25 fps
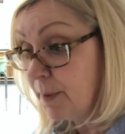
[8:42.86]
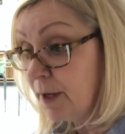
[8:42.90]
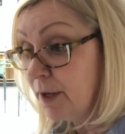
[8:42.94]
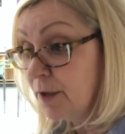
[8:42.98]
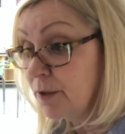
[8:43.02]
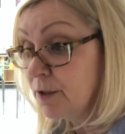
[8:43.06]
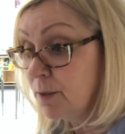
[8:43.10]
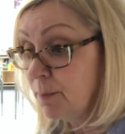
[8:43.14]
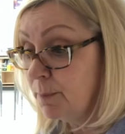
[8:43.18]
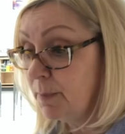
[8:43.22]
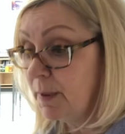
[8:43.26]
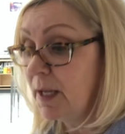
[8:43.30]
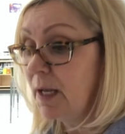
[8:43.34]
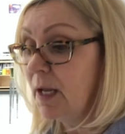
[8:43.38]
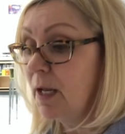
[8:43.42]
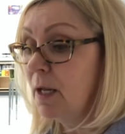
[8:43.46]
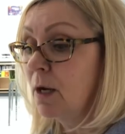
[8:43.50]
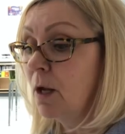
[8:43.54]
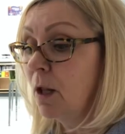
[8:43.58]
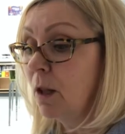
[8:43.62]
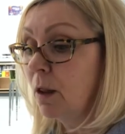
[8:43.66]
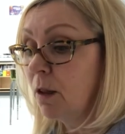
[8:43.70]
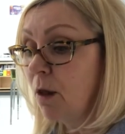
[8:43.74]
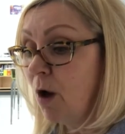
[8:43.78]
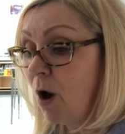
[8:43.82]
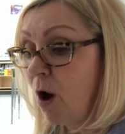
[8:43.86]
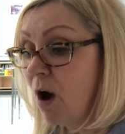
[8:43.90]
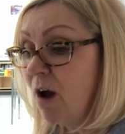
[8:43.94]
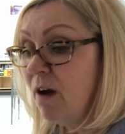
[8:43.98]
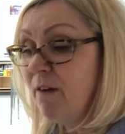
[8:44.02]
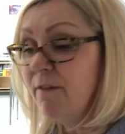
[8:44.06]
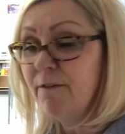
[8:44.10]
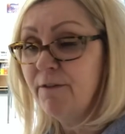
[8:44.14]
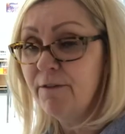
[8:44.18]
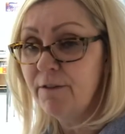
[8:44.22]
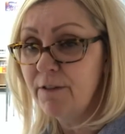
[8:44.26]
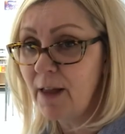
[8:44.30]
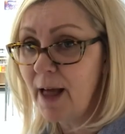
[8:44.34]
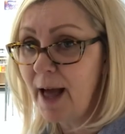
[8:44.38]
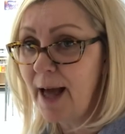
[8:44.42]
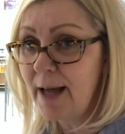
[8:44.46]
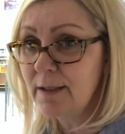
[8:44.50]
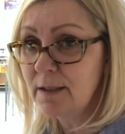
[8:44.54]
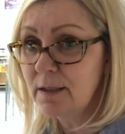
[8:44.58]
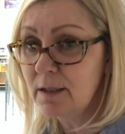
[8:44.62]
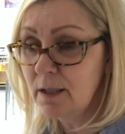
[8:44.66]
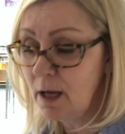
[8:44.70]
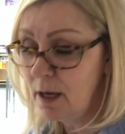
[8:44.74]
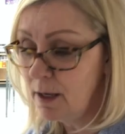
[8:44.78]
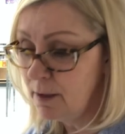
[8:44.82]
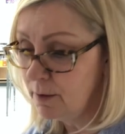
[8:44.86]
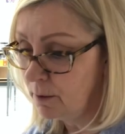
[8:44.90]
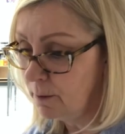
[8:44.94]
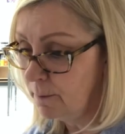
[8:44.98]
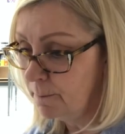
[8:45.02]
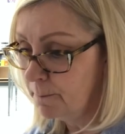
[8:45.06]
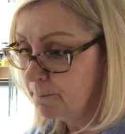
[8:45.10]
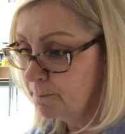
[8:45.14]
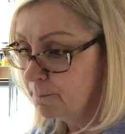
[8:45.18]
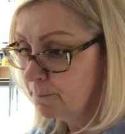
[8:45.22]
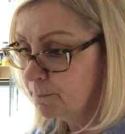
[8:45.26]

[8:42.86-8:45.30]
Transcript: to be in a long, flat tunnel.